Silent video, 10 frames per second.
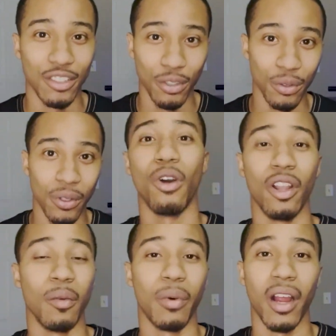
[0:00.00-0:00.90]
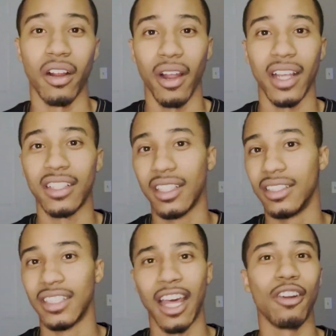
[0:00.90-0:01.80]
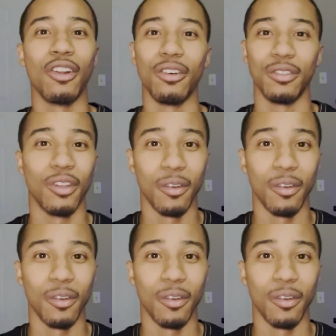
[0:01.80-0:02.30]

to Orland Park, all right? Because I don't know,